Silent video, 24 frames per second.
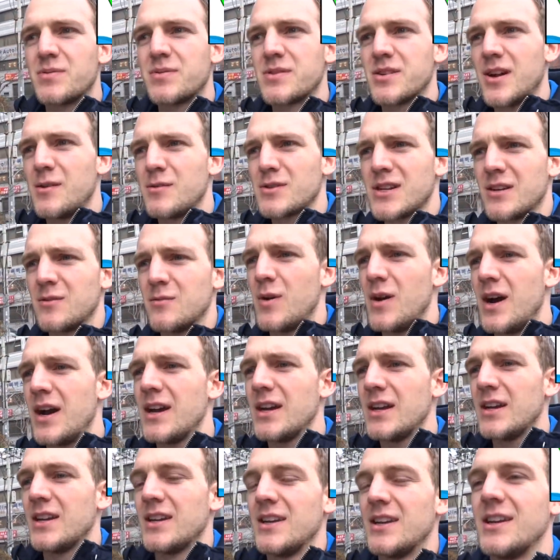So I was like,
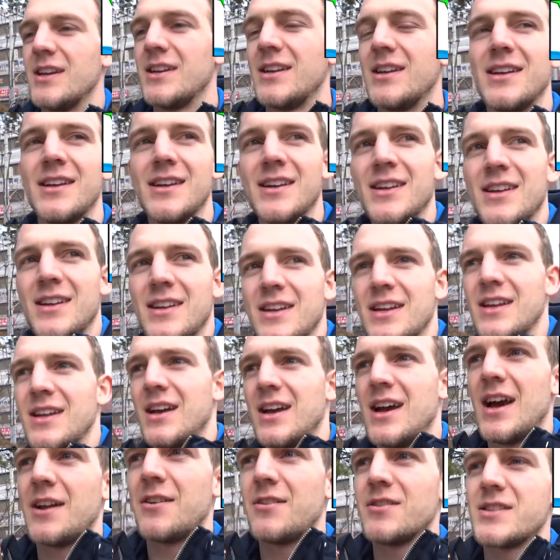why?
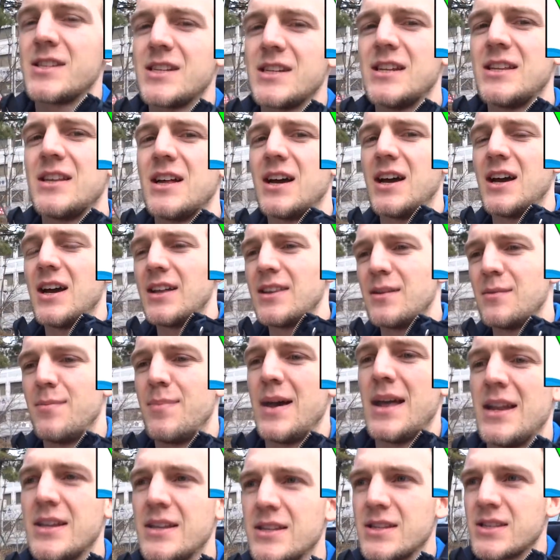I don't see the
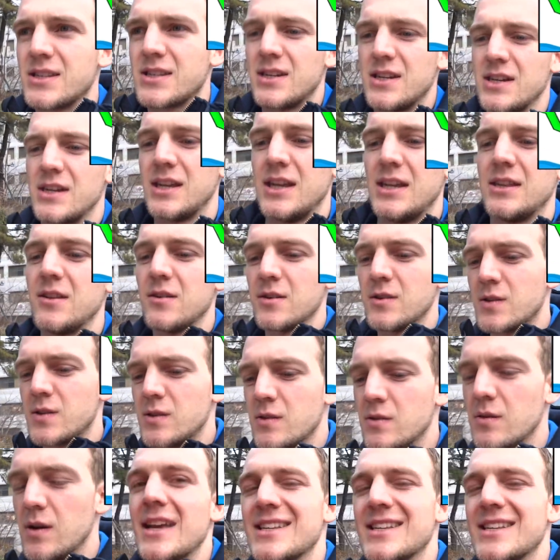balance in those two.